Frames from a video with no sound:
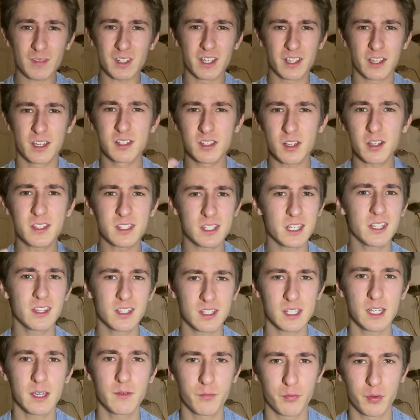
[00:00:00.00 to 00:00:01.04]
because I'd say the
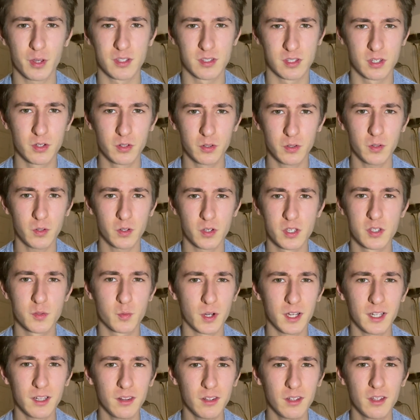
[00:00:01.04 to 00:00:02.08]
same for Azure as
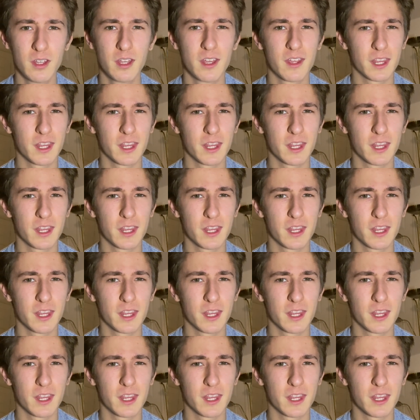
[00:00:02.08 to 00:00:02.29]
well.